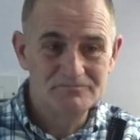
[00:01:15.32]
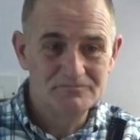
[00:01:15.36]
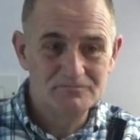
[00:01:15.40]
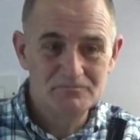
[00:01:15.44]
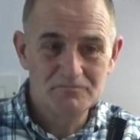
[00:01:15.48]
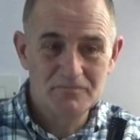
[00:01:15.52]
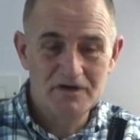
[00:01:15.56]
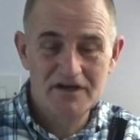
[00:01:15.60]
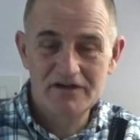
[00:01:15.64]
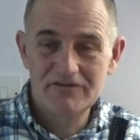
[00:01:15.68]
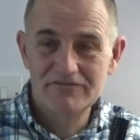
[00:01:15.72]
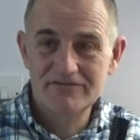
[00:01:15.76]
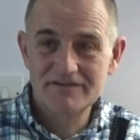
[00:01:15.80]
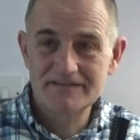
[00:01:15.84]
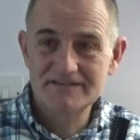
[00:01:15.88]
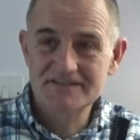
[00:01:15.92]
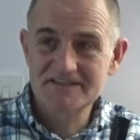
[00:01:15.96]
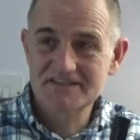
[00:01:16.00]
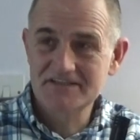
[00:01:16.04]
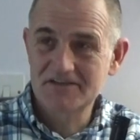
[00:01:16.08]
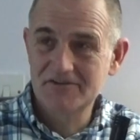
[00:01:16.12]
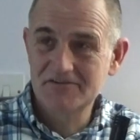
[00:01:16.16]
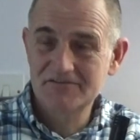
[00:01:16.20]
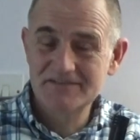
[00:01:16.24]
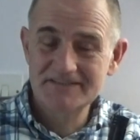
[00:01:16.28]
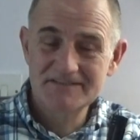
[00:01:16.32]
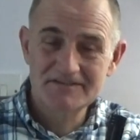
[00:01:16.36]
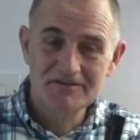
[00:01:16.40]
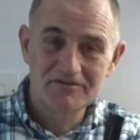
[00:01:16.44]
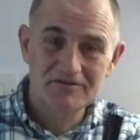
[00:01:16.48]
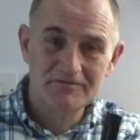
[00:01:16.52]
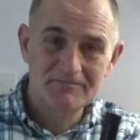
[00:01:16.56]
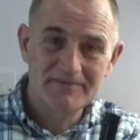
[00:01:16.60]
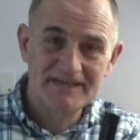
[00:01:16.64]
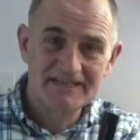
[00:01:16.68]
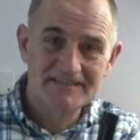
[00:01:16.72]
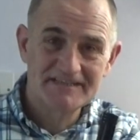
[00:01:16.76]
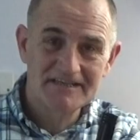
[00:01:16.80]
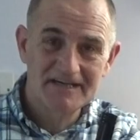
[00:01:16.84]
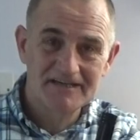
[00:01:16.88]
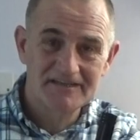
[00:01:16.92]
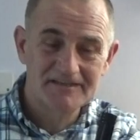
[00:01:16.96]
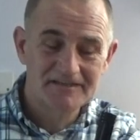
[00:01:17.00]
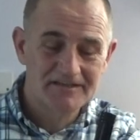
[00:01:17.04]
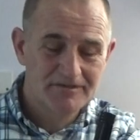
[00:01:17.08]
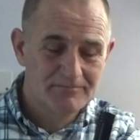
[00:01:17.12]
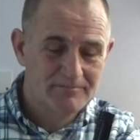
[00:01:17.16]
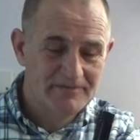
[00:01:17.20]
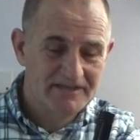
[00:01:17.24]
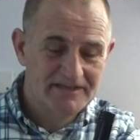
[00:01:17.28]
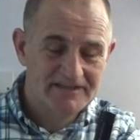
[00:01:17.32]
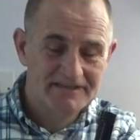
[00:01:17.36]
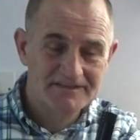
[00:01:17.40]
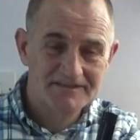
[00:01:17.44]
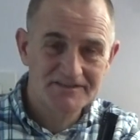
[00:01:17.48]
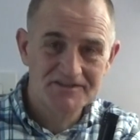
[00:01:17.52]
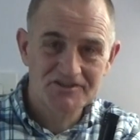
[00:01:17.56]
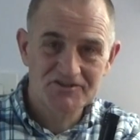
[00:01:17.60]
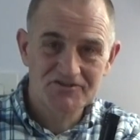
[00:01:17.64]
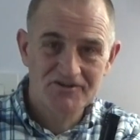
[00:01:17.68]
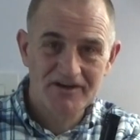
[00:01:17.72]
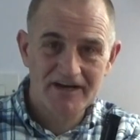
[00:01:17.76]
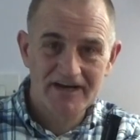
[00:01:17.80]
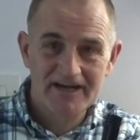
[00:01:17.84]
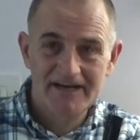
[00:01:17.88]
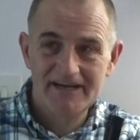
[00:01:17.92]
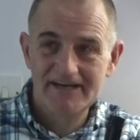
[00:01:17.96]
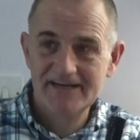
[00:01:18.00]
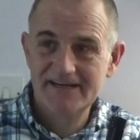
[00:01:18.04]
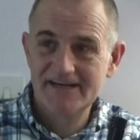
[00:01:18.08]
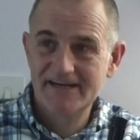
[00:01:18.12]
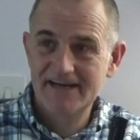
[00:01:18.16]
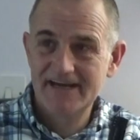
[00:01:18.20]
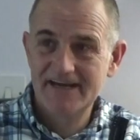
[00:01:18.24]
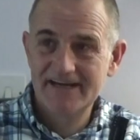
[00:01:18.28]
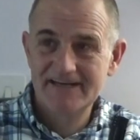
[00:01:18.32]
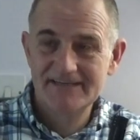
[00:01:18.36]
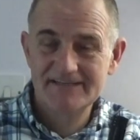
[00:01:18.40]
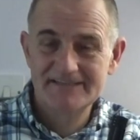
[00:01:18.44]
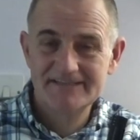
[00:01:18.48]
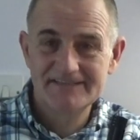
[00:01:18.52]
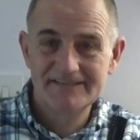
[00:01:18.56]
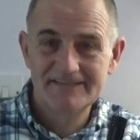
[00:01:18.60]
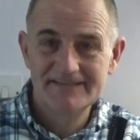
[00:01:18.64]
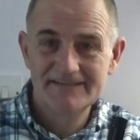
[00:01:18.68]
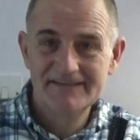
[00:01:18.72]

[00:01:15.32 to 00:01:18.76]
worth its salt is going to be tucked up in its tray, and